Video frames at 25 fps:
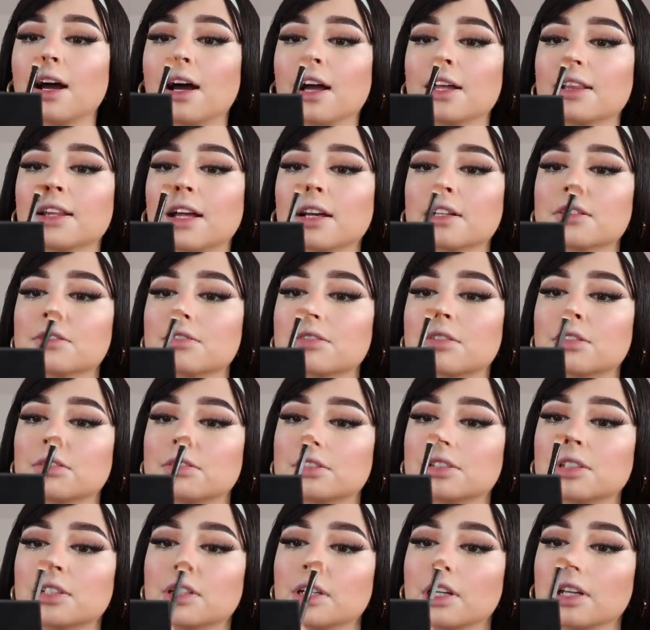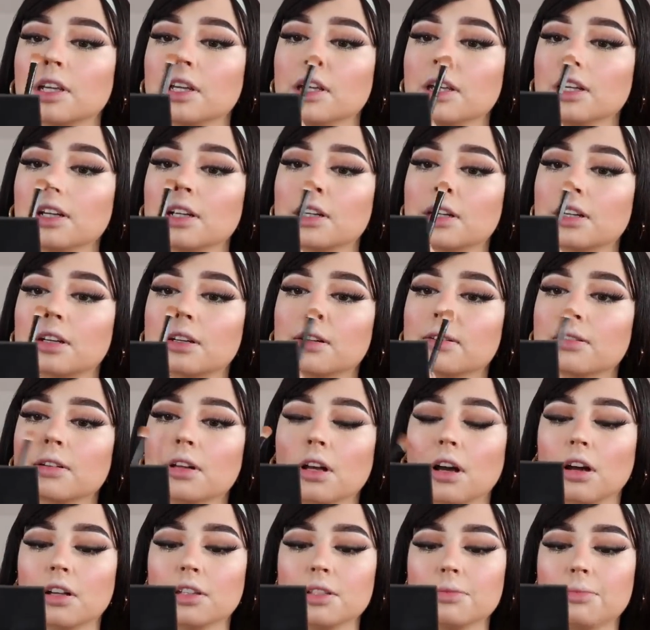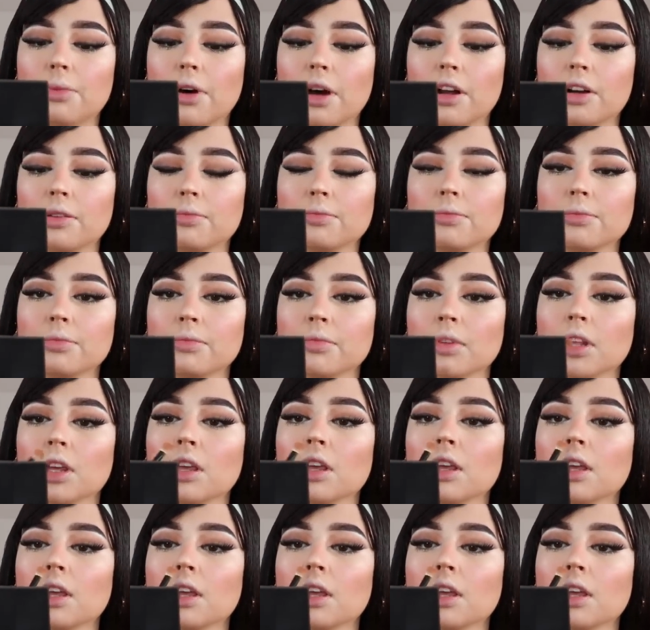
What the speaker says: I like to contour here on the bottom,